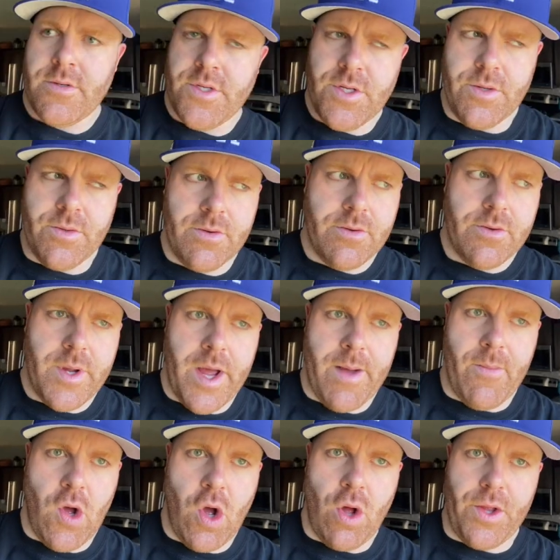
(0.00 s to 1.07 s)
Dude, I'm
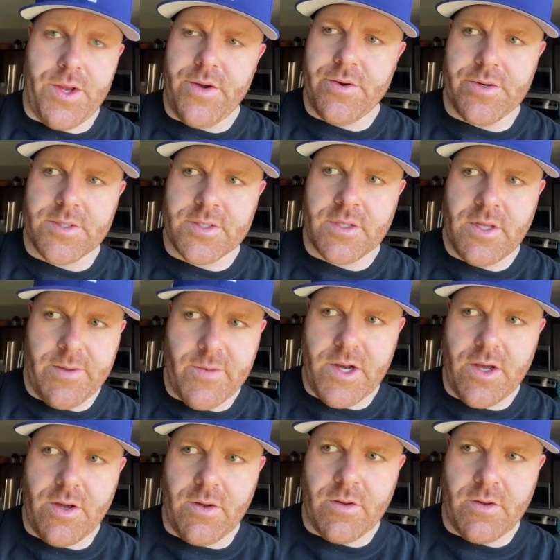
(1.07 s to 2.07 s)
all ears. Let me know.